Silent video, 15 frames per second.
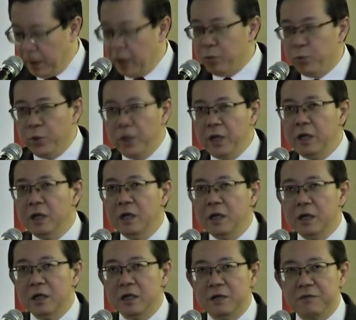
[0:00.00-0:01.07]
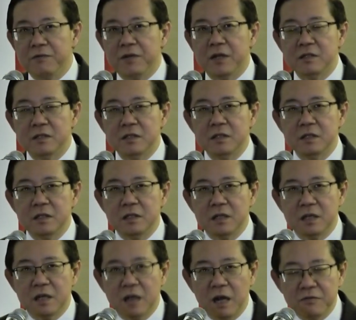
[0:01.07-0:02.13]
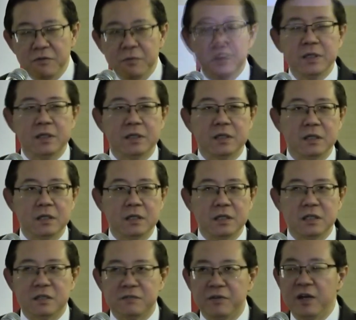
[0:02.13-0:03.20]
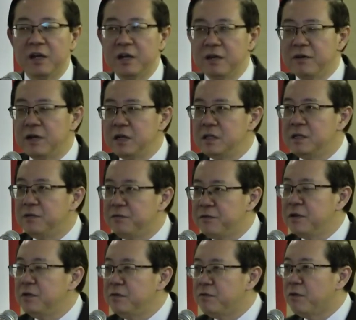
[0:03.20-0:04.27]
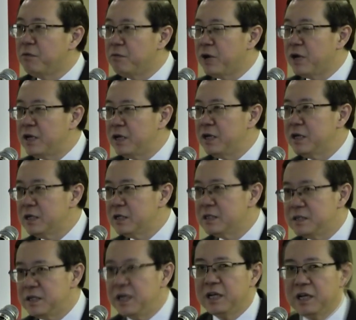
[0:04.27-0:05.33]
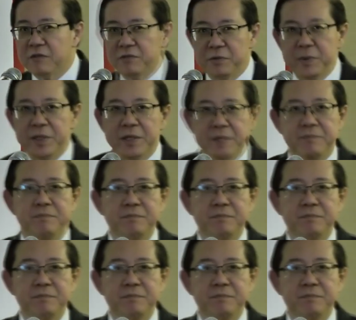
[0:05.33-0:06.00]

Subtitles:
But winning the federal government is very, very different from running a state government.